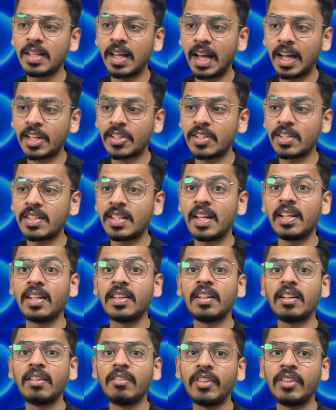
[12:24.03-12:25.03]
actions, and in
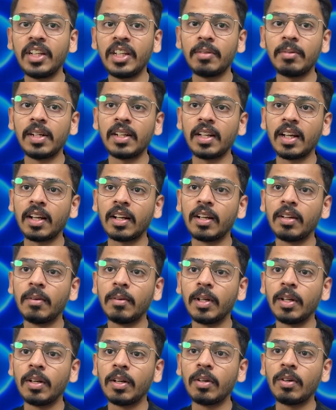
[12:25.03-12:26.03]
the variable tab.
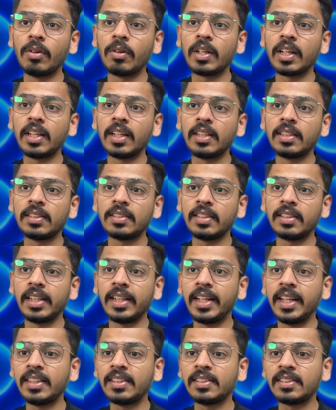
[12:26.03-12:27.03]
Okay,
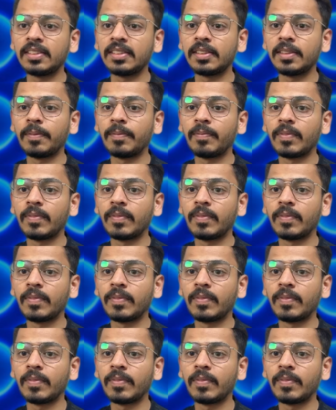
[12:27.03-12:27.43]
settings.